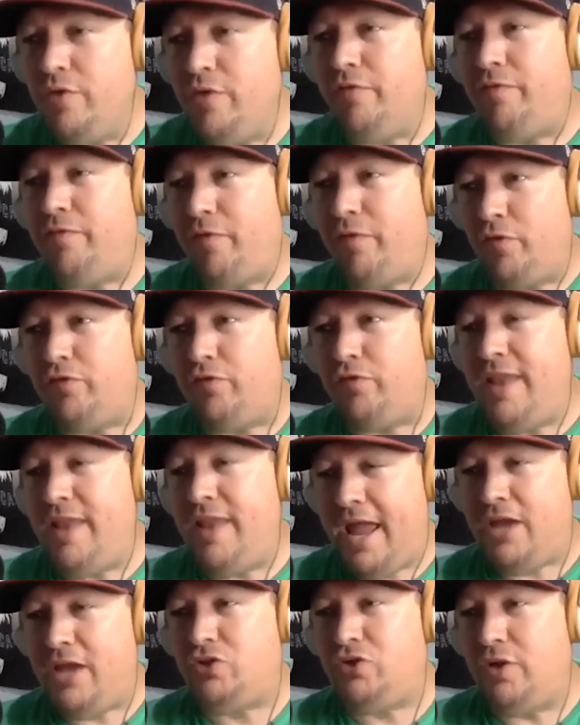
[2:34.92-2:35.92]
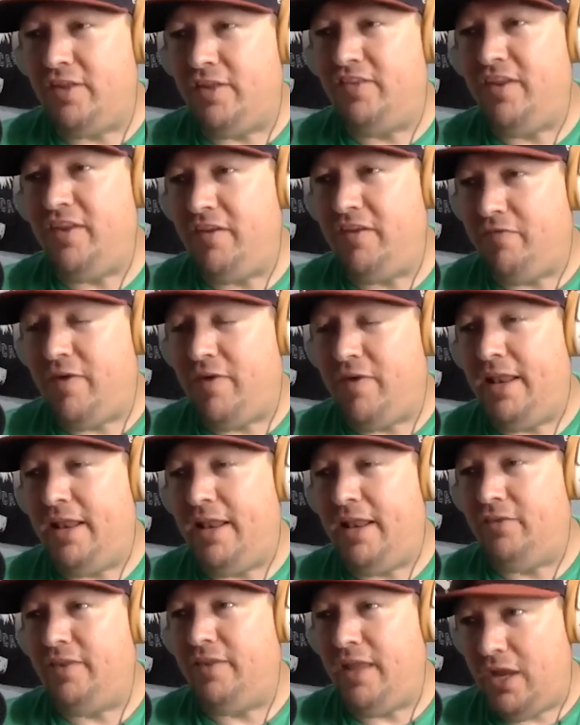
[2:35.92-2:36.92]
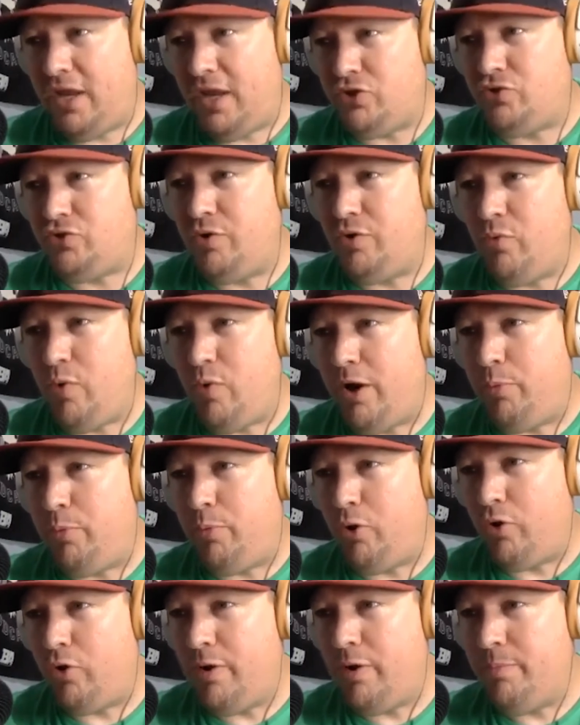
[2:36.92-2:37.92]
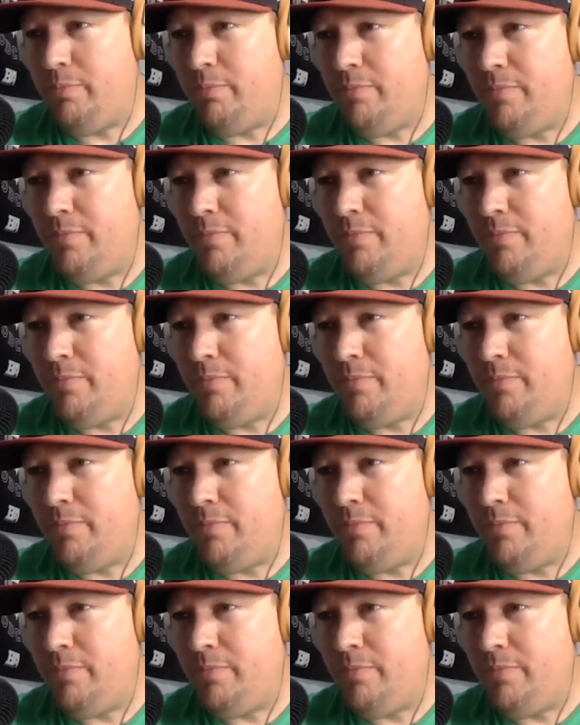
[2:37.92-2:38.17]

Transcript: the first national NCAA finalist in the history of Rider program?